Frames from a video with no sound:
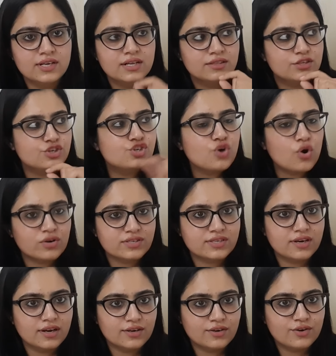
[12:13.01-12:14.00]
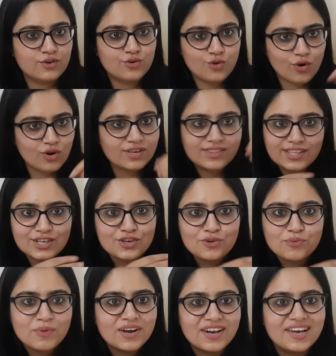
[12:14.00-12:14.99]
the shortcut, not the
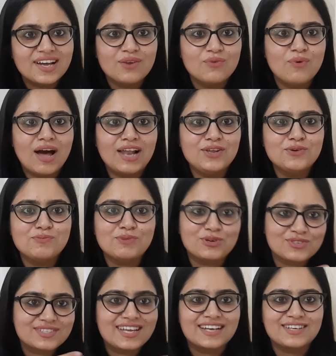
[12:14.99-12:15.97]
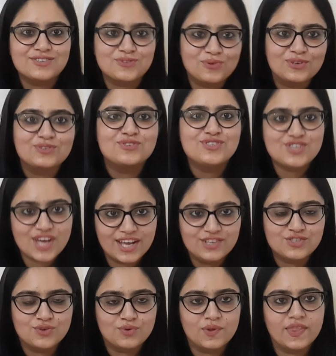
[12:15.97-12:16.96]
numerical value, because that is going to
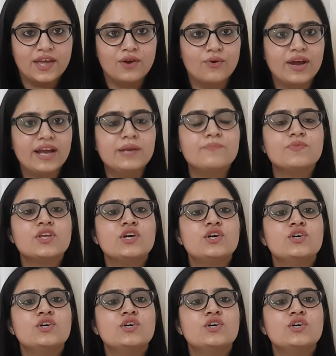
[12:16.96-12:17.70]
change over there, right?